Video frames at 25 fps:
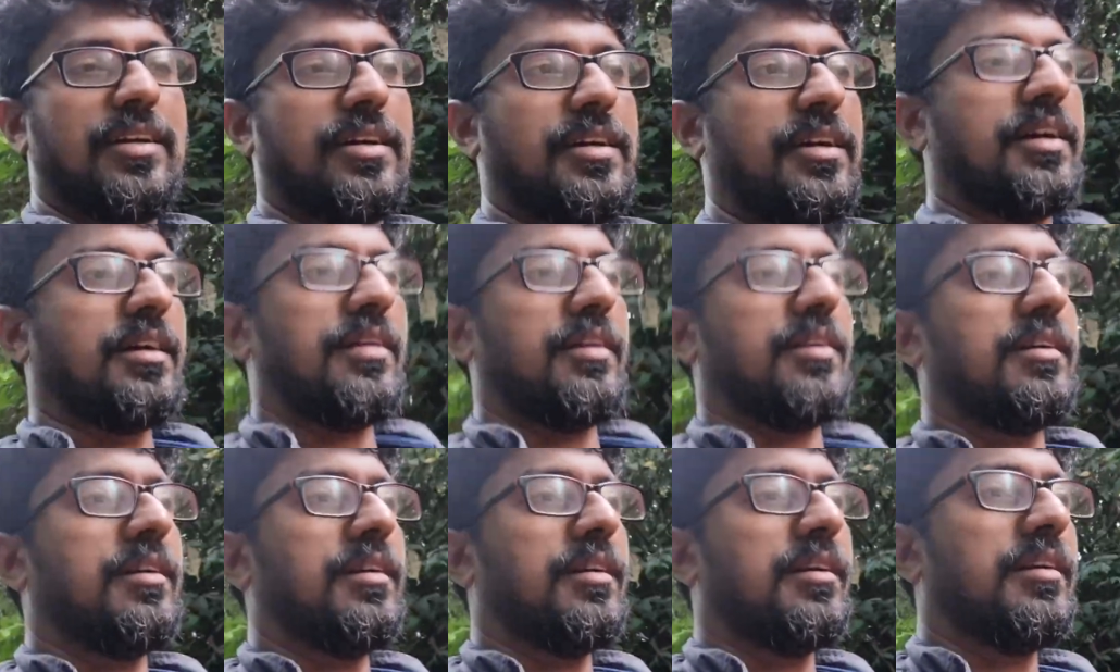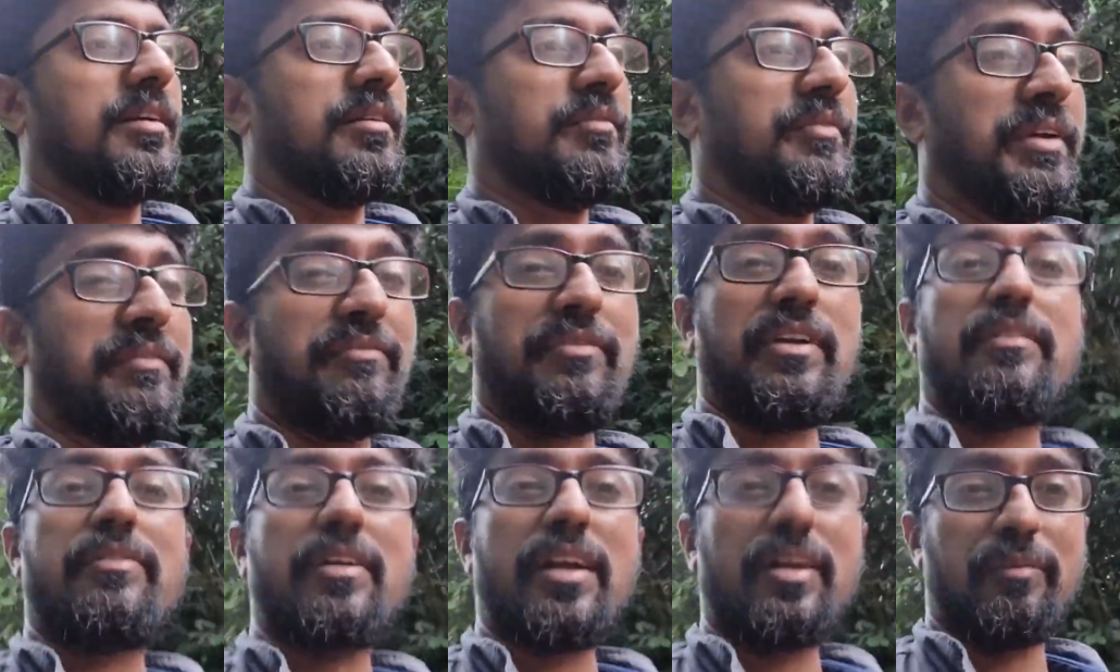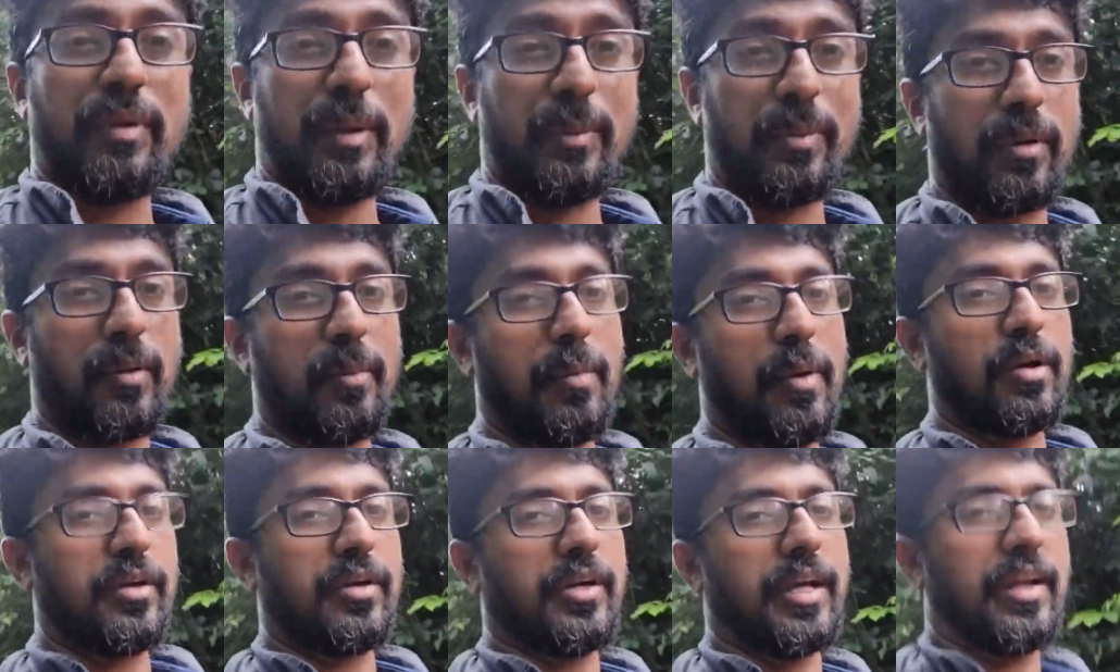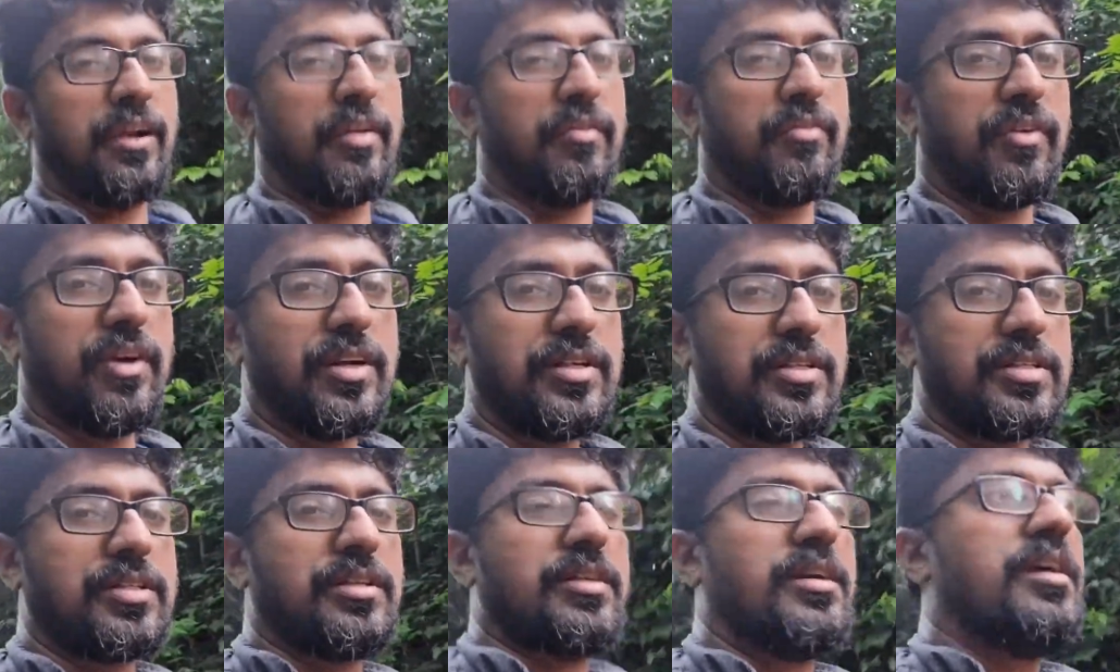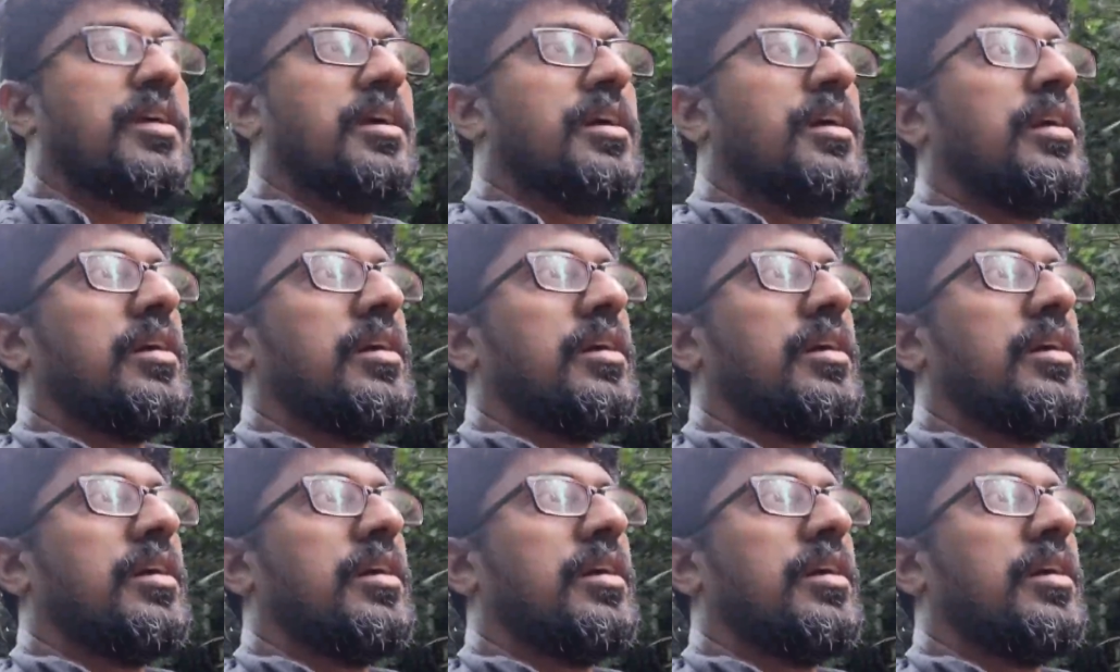Uh, when we went, we were about ten of us.